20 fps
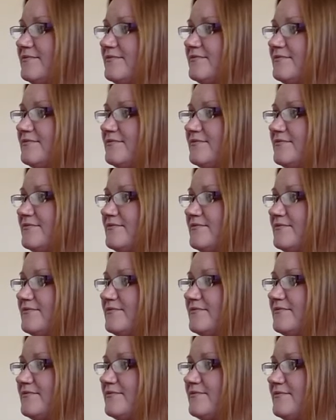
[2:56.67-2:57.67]

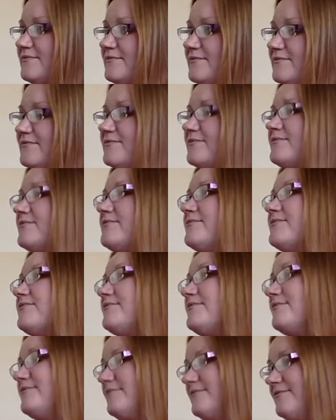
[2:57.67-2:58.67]

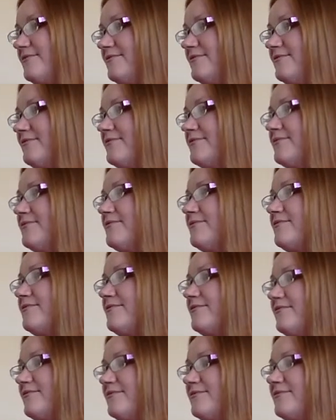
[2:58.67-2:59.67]

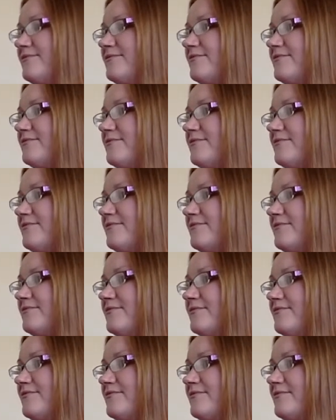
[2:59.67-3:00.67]

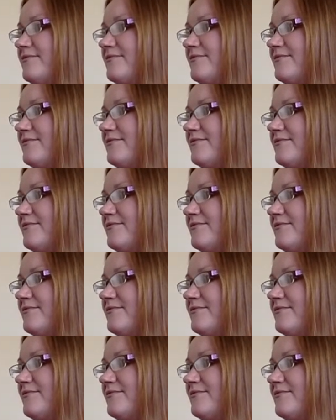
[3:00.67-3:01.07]
(silent)